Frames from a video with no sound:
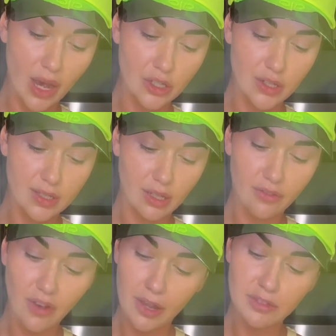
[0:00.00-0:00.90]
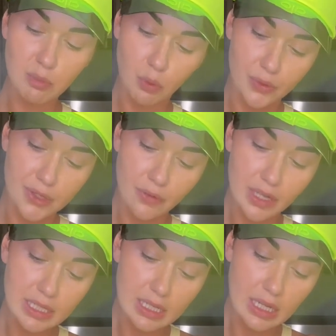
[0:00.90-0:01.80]
I just need 5 spoons of
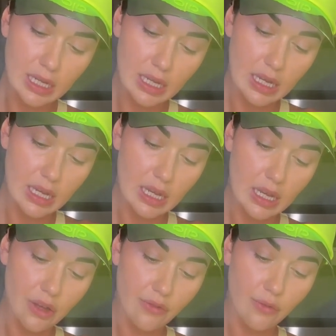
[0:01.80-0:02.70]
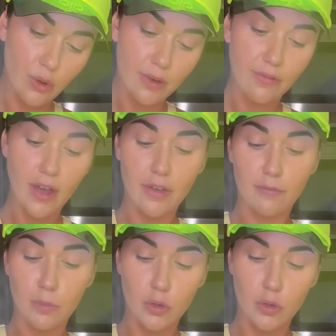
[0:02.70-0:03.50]
it for 5